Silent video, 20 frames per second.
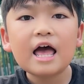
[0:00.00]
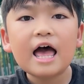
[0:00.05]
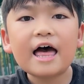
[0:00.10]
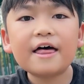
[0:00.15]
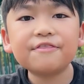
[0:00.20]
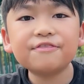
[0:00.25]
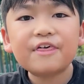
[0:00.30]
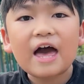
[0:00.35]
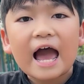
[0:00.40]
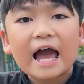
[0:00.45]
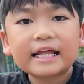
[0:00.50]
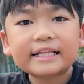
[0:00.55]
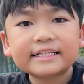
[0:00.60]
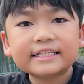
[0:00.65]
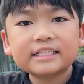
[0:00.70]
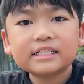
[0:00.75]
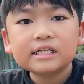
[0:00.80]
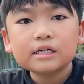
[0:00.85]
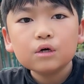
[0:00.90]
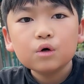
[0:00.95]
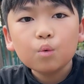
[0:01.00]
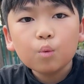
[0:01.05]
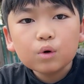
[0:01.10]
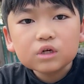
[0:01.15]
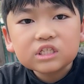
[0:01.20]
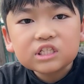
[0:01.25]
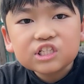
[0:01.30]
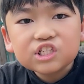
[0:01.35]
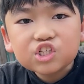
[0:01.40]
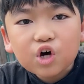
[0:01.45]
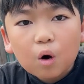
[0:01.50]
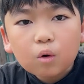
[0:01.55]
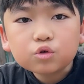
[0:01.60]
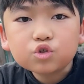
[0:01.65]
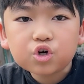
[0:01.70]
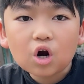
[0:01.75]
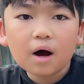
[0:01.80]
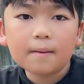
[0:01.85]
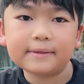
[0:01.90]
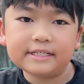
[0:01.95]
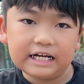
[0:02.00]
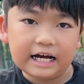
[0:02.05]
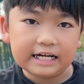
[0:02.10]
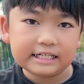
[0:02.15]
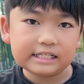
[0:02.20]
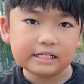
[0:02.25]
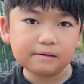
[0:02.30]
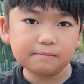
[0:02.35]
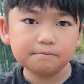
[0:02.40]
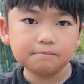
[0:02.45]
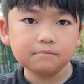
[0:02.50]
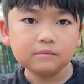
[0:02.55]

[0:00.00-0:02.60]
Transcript: And that was so traumatizing.